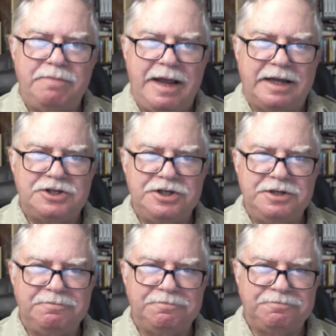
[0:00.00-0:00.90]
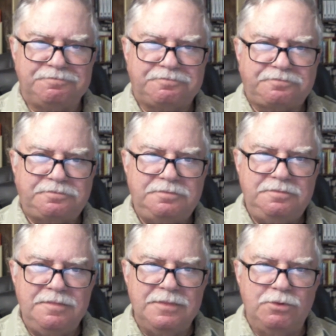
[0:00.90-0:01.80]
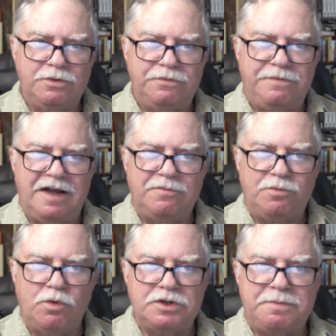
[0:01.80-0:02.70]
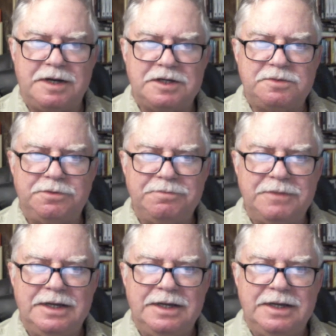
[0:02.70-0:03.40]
packaging, with 5 points possible.